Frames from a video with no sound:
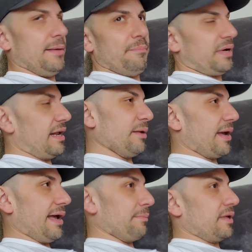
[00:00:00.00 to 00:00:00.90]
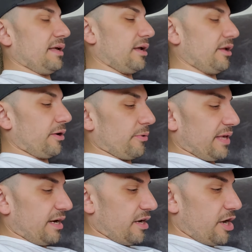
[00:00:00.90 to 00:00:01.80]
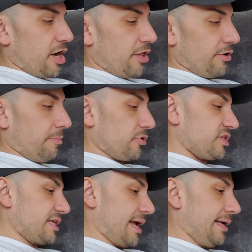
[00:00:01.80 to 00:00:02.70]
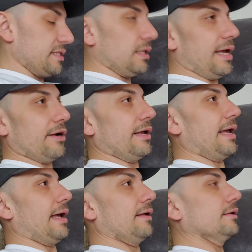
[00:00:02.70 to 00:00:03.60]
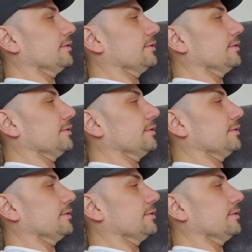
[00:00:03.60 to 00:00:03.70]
But anyway, I'm gonna go get another Mercedes later, yeah.